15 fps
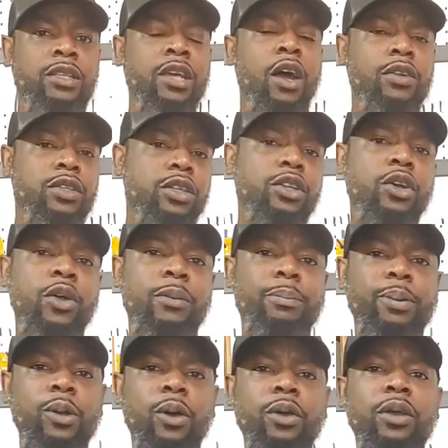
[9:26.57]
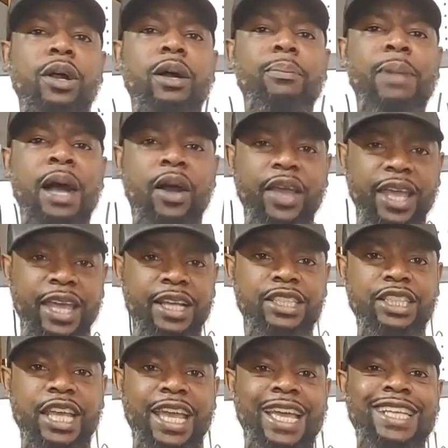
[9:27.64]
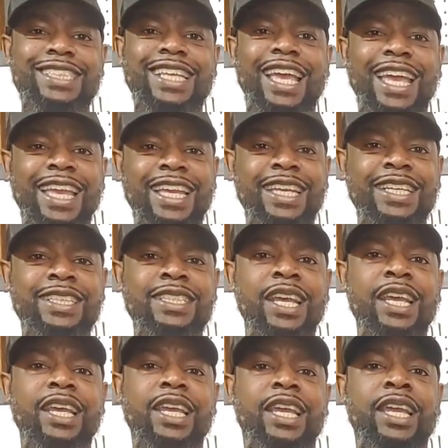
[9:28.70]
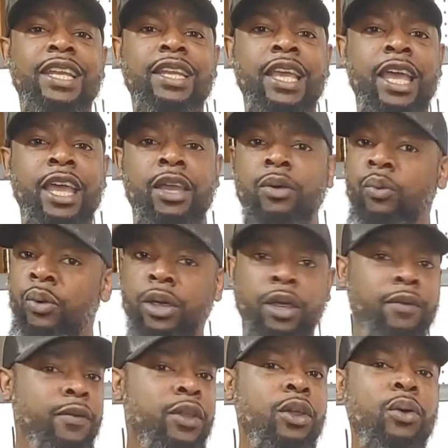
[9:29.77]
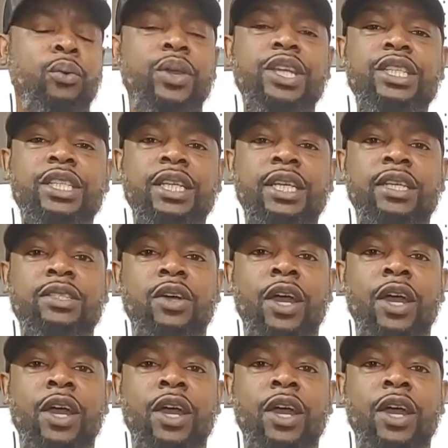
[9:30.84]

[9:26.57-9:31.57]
Talk to your employer about HSAs at wherever your region is.